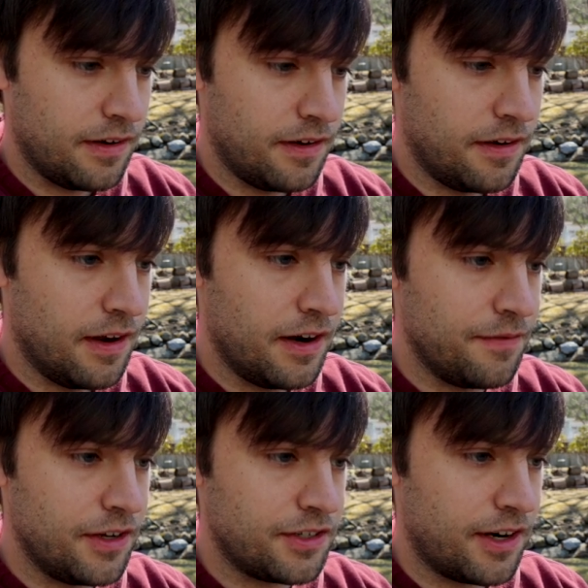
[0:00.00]

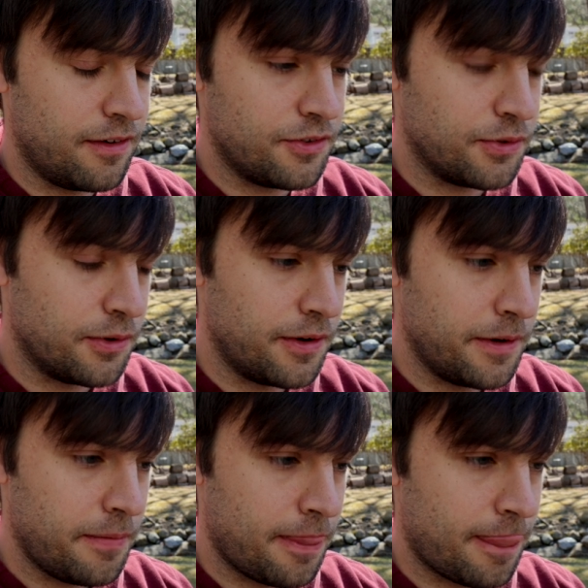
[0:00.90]
Nunavut
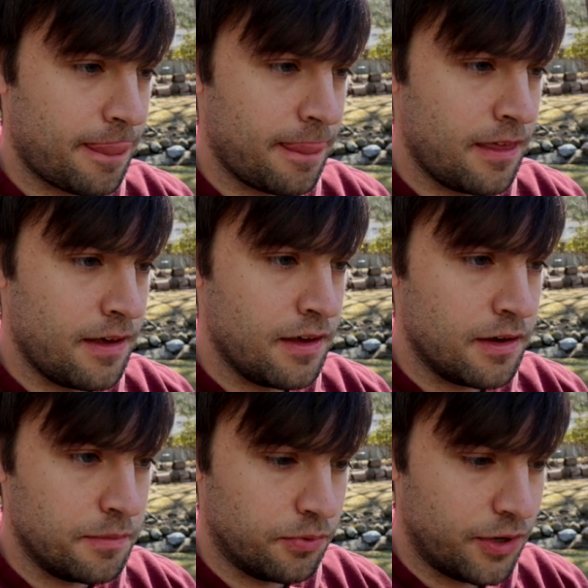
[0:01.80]
Territory.
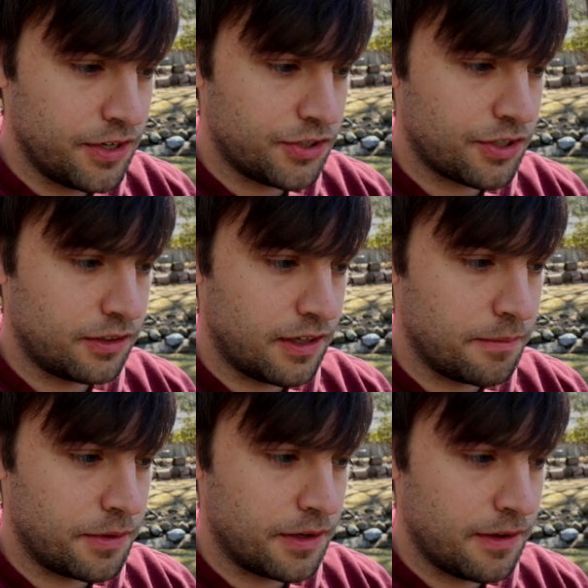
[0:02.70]
British
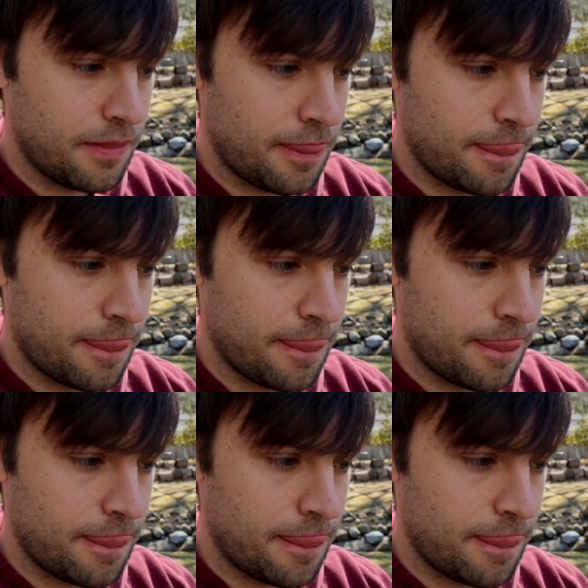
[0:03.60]
Columbia.